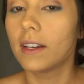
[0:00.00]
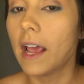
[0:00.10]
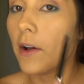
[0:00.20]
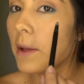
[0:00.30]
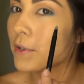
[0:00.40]

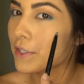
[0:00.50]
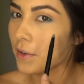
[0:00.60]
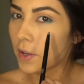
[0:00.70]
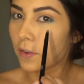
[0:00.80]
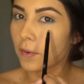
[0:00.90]
Now I'm just
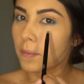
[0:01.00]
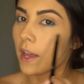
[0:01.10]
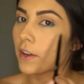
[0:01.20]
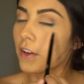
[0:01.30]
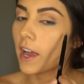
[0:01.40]
going from
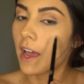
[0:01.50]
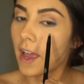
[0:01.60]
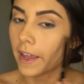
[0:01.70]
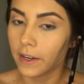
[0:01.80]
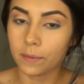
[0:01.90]
the under
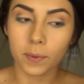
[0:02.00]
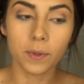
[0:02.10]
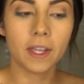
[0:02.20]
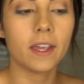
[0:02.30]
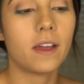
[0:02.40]
eye and
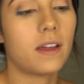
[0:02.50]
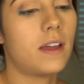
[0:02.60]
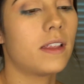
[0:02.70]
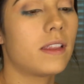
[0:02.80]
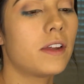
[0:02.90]
pulling it
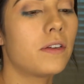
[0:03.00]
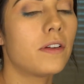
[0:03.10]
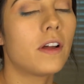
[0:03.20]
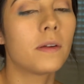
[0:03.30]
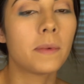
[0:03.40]
a
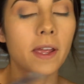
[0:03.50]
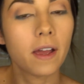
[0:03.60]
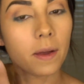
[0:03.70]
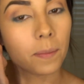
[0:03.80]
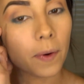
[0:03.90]
little on my
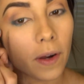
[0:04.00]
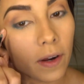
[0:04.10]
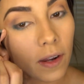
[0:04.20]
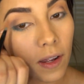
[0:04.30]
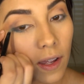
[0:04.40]

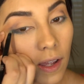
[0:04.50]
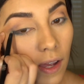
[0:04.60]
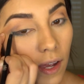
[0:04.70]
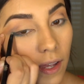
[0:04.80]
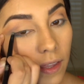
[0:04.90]
upper
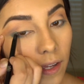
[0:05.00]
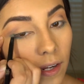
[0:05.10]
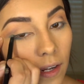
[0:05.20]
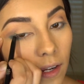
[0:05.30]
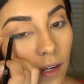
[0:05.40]
eyelid,
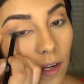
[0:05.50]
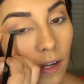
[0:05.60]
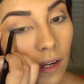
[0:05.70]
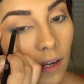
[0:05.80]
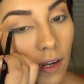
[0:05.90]

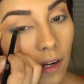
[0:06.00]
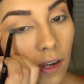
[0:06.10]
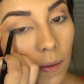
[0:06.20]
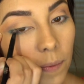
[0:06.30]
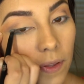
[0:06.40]

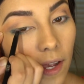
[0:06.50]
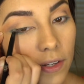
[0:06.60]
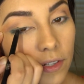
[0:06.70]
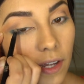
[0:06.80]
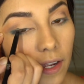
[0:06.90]
upper
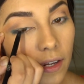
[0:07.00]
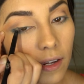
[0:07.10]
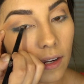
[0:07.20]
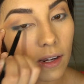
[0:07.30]
lash line.